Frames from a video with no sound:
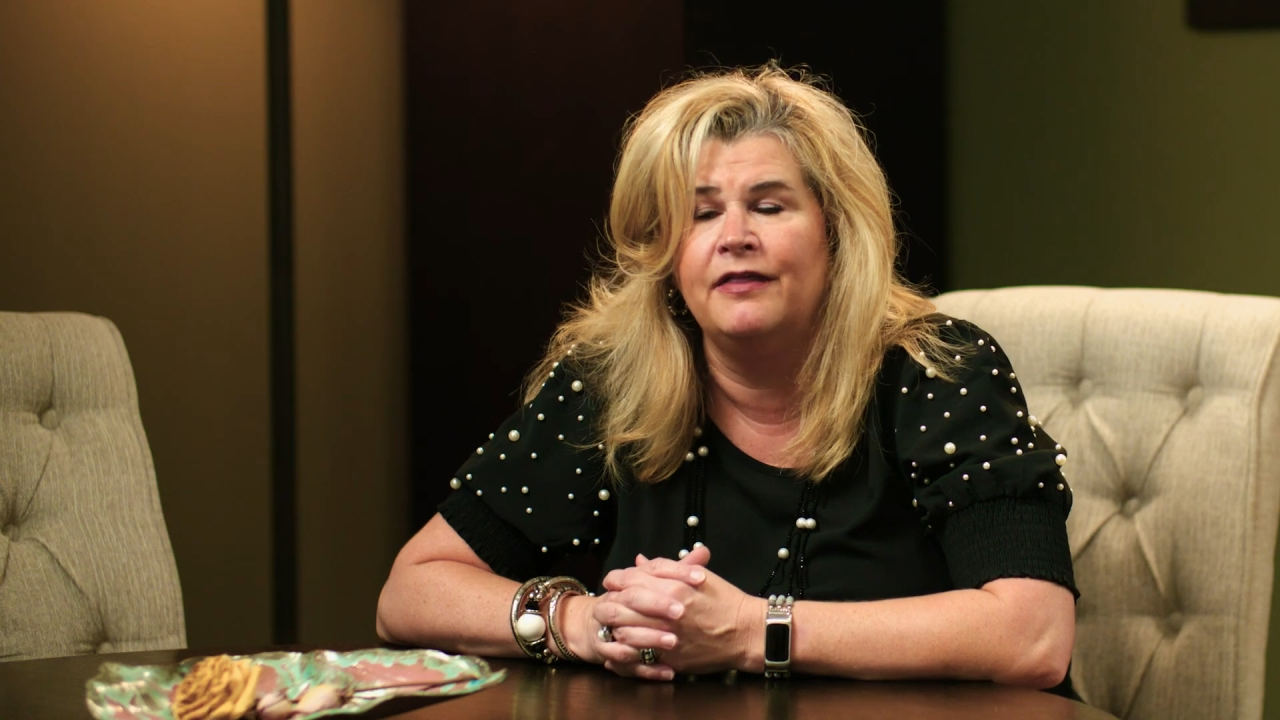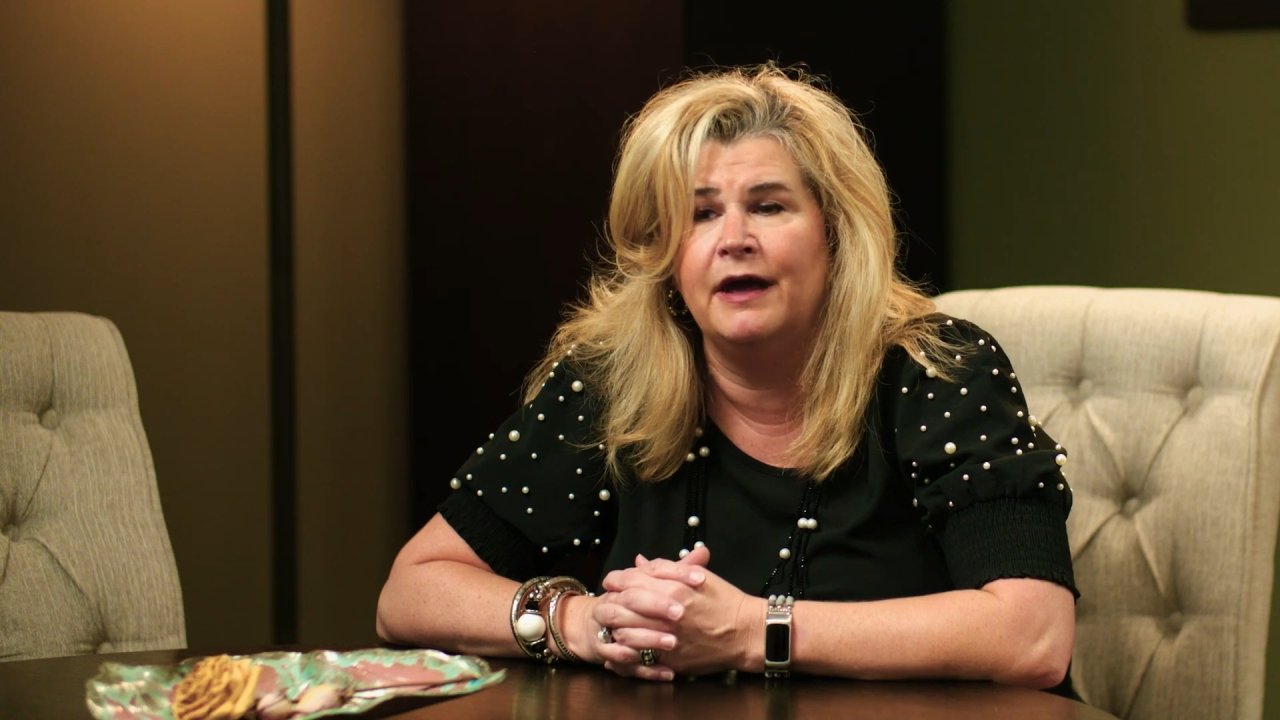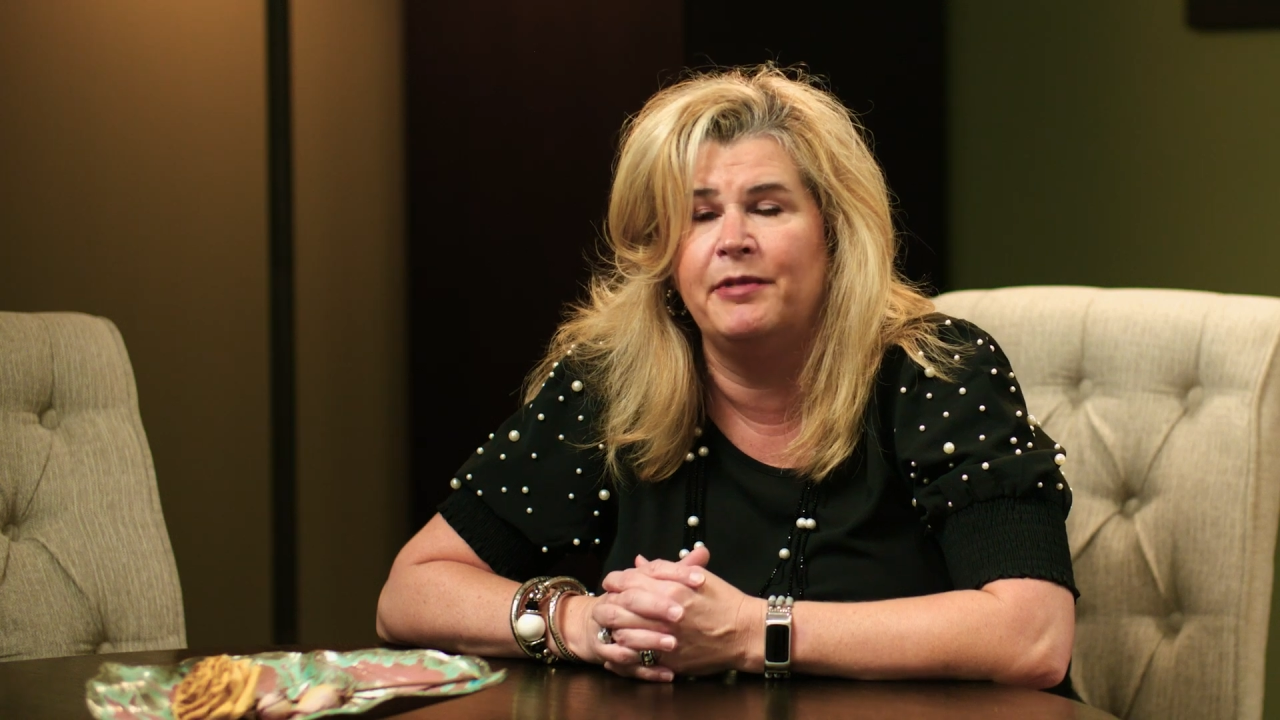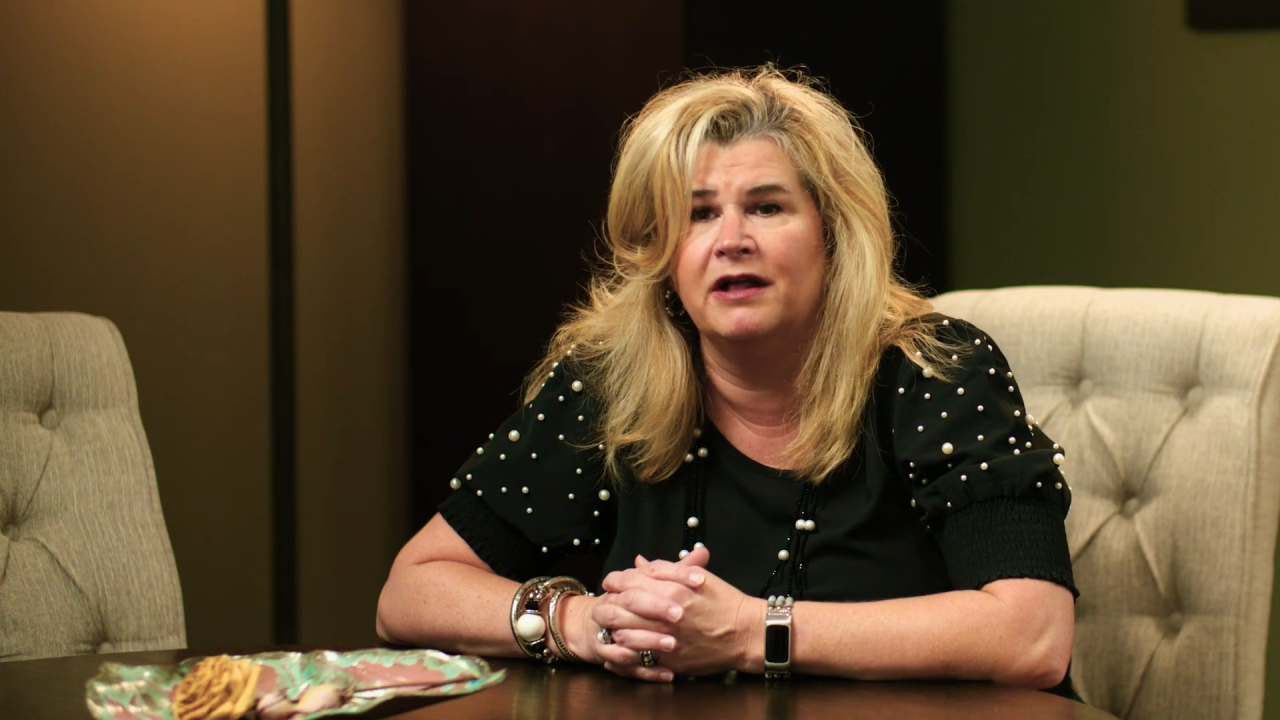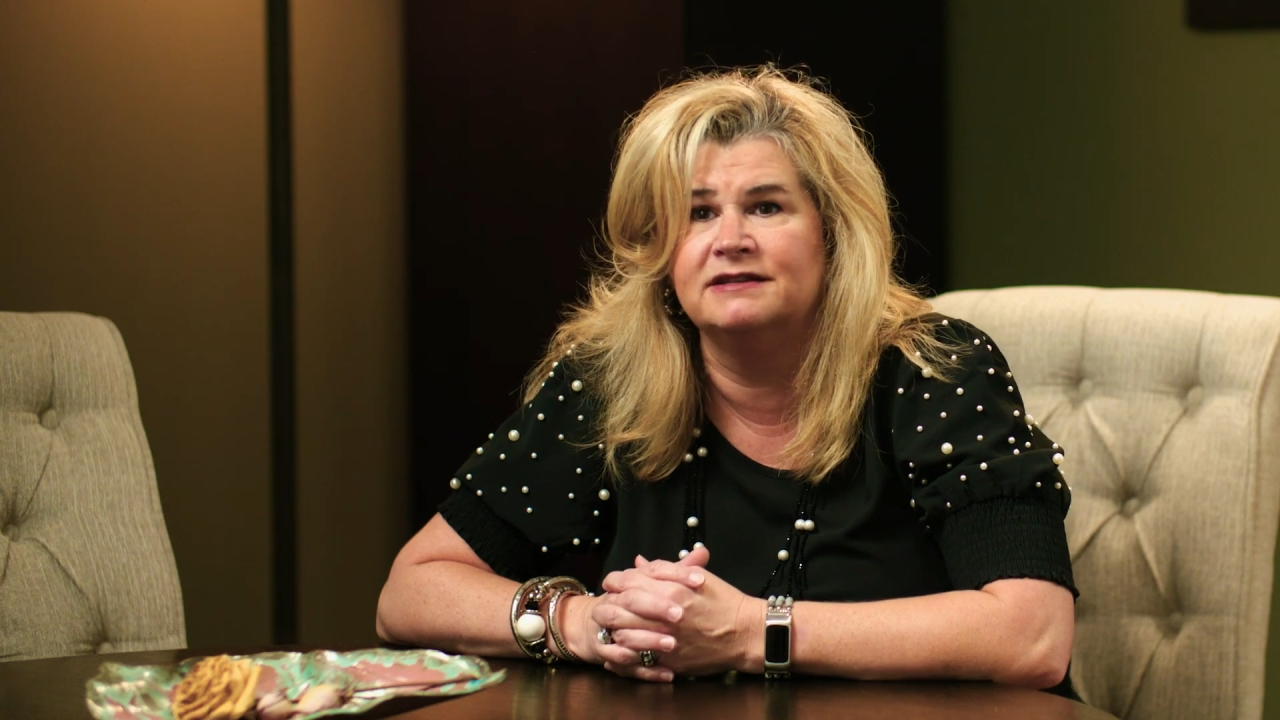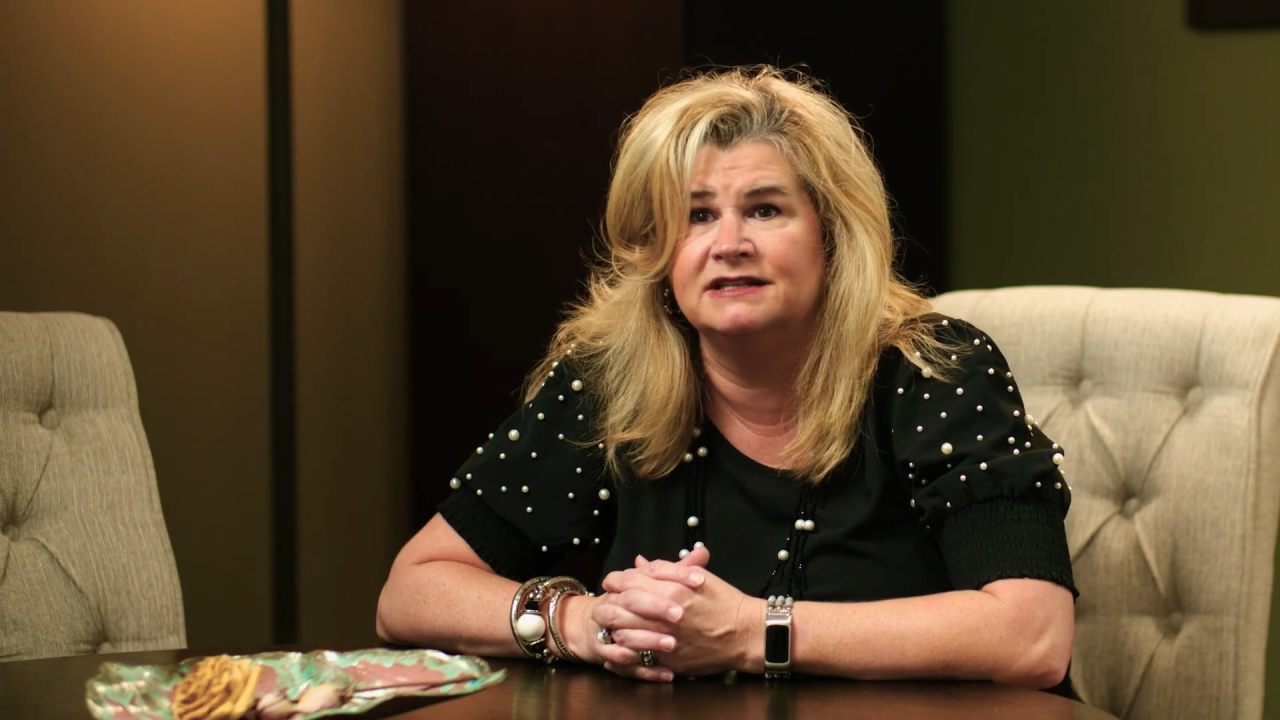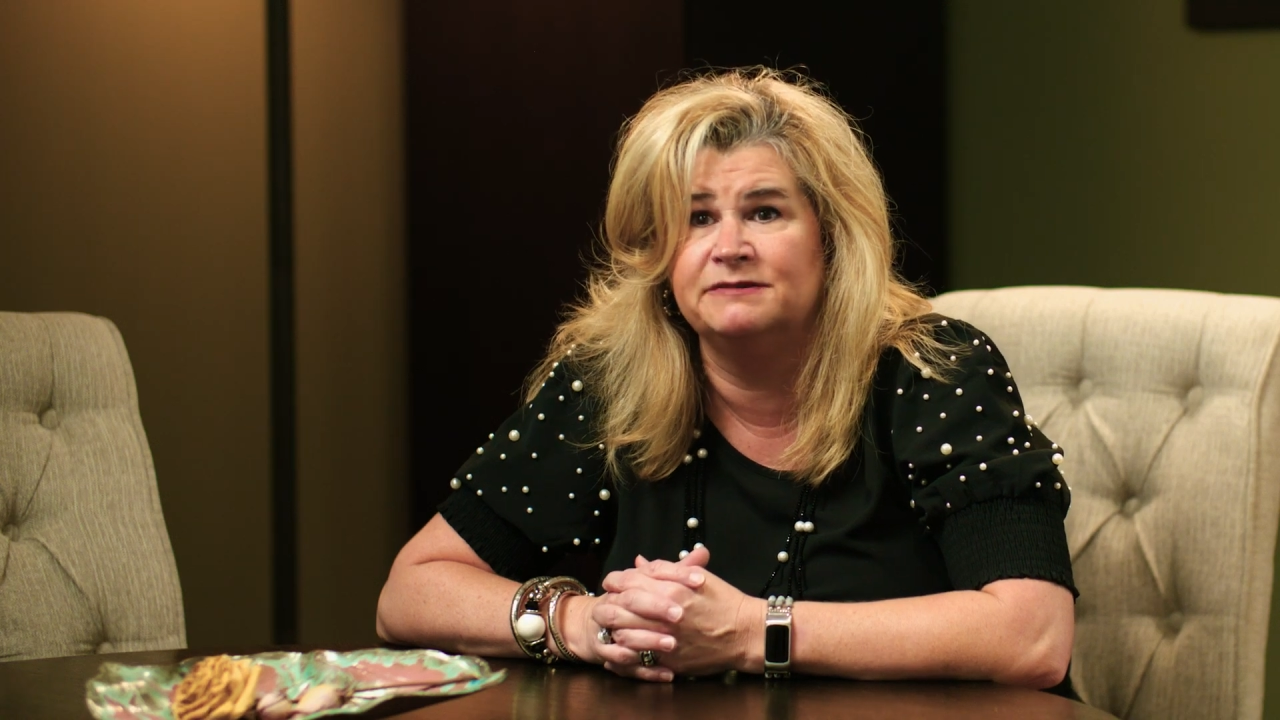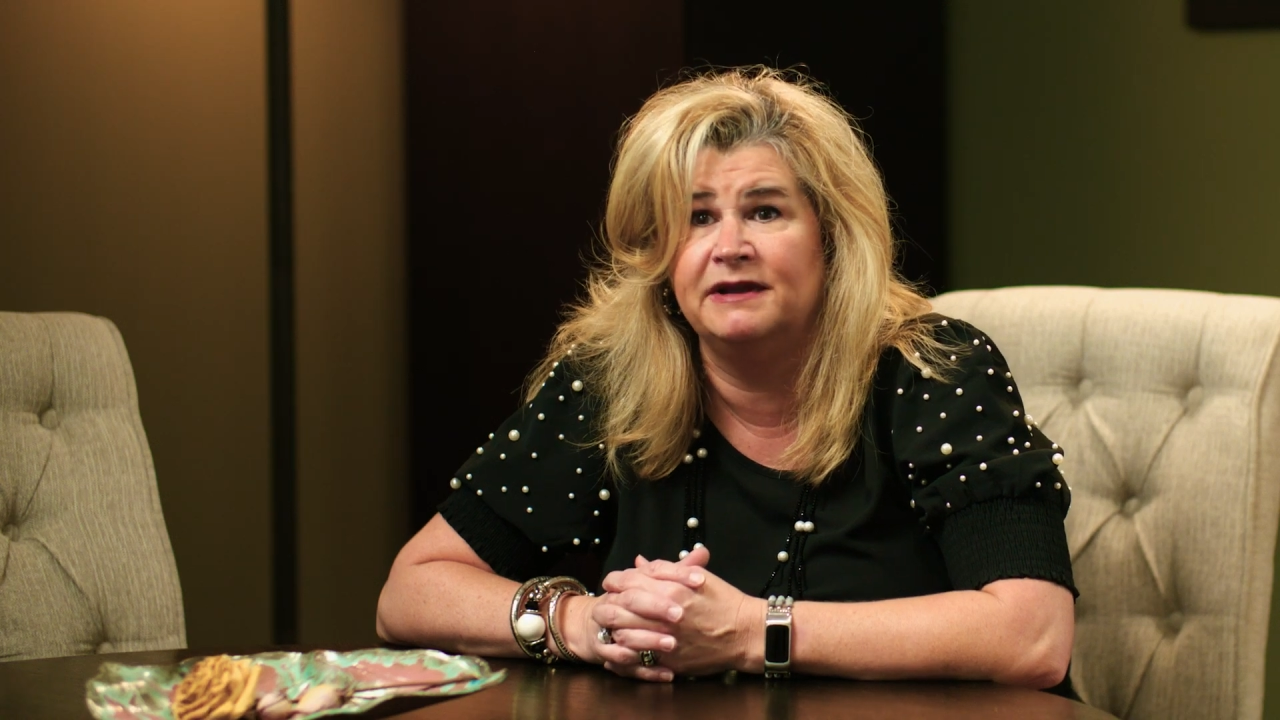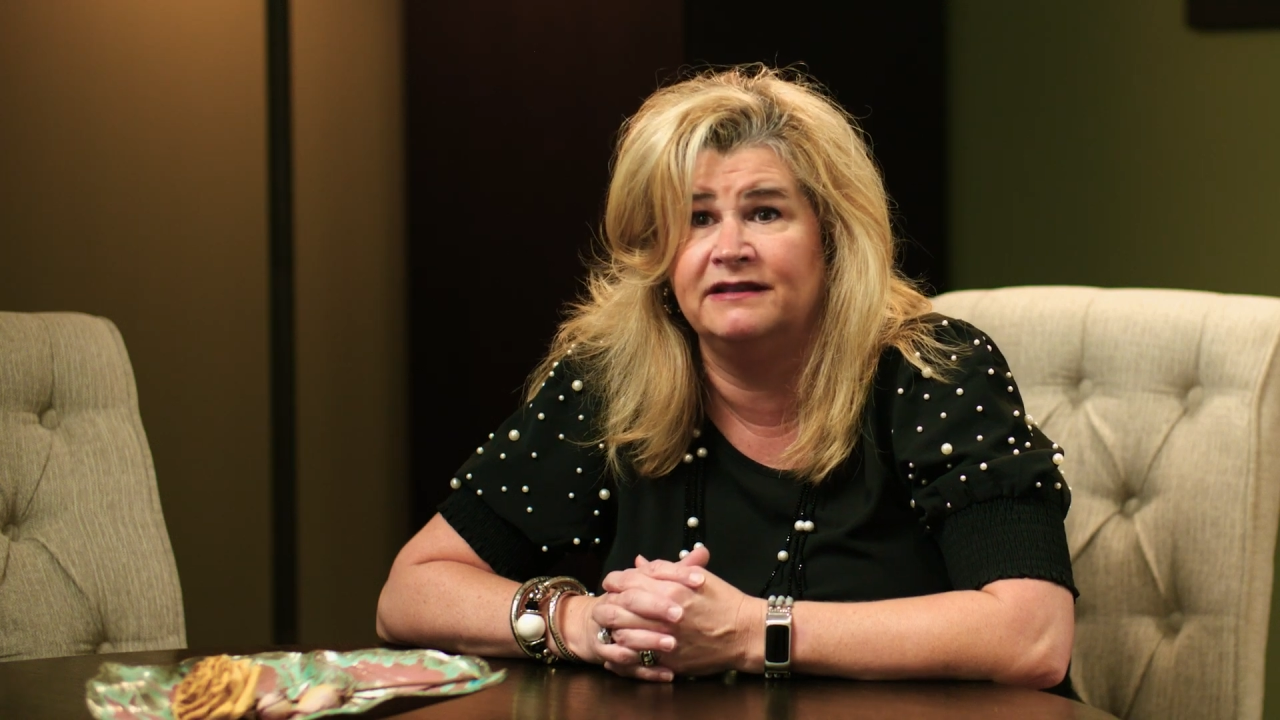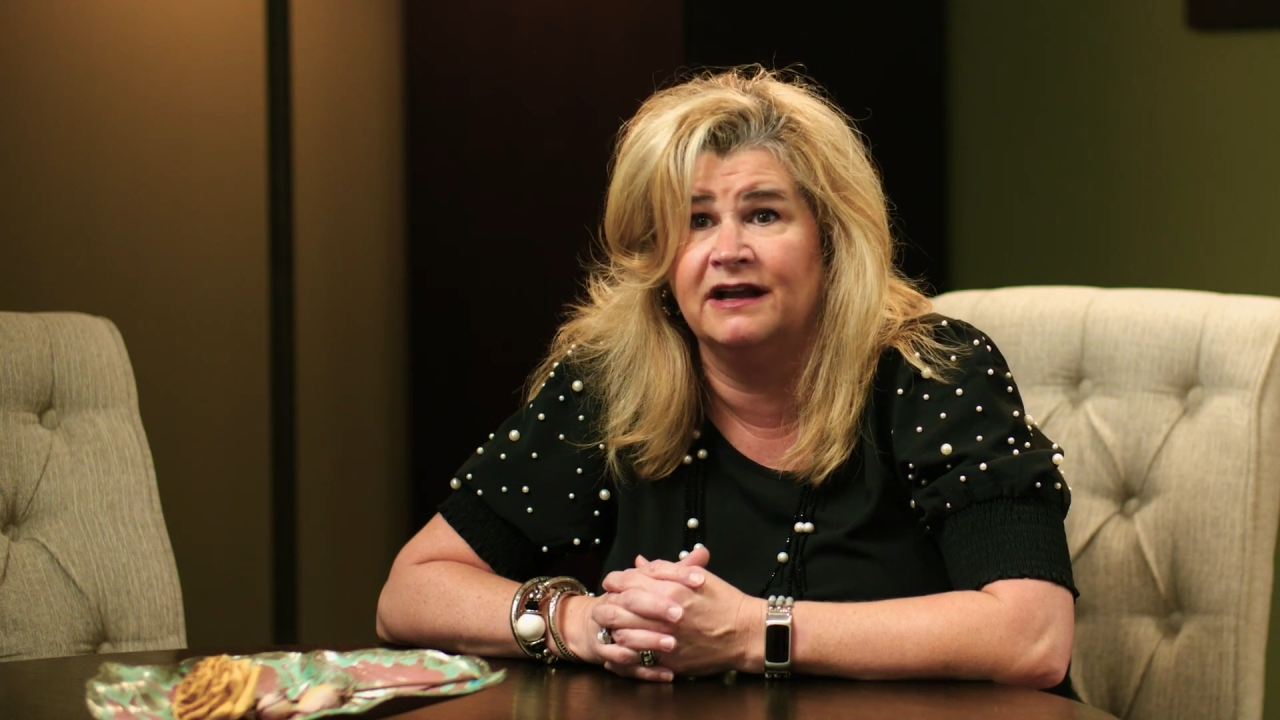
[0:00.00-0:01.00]
that policy
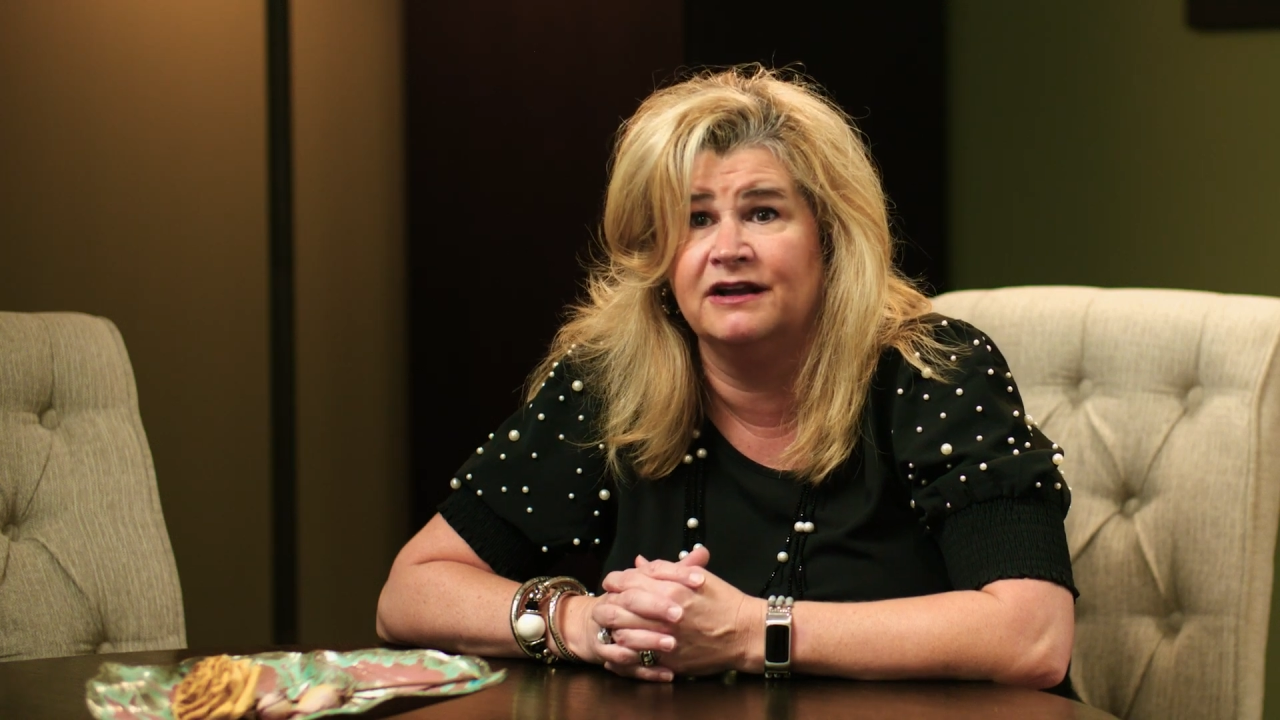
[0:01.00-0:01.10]
is meeting